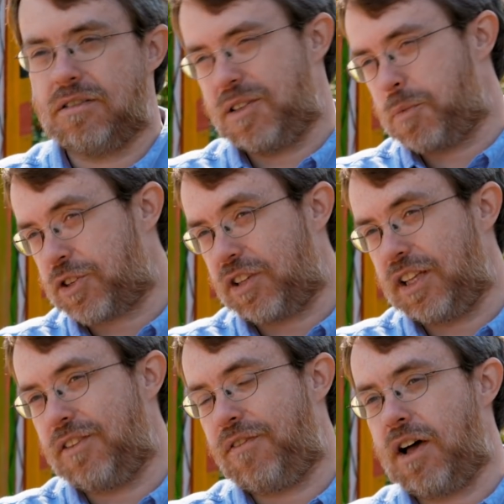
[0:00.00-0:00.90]

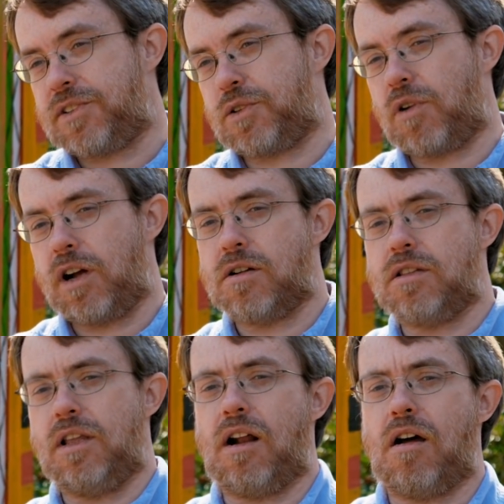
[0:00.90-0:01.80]
especially in the fossil
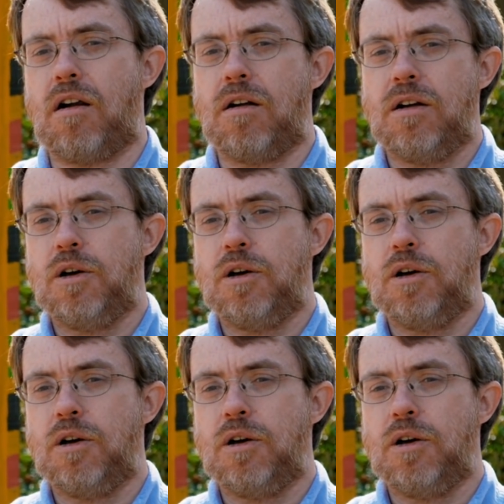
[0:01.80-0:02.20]
record, that are